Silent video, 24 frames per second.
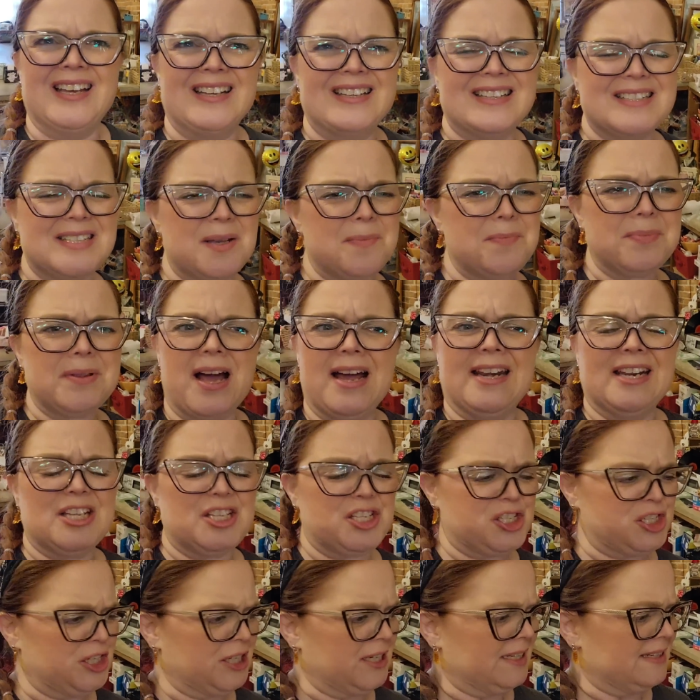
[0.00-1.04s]
some kind of
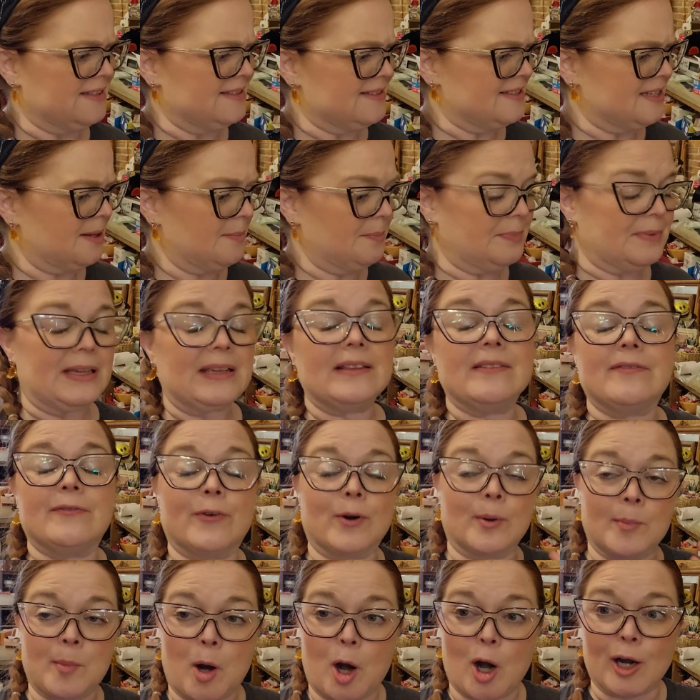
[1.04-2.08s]
chicken something for
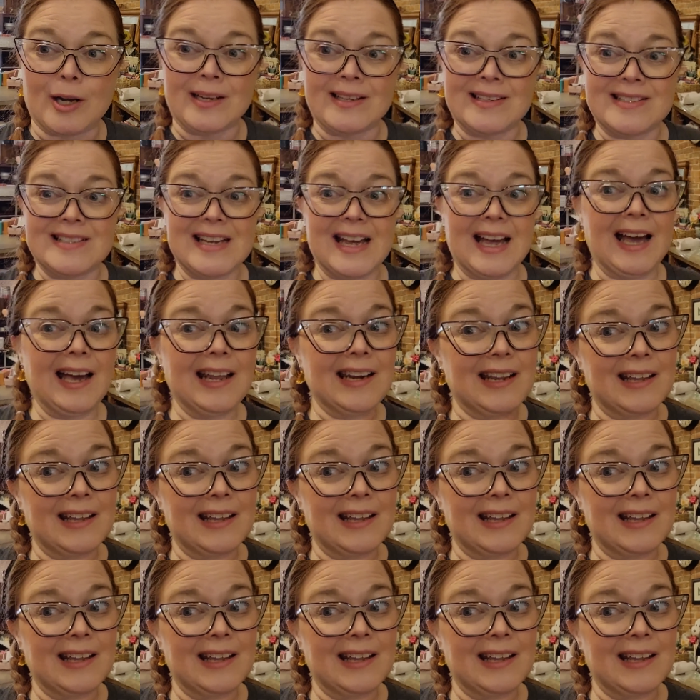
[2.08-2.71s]
Mark and Dad,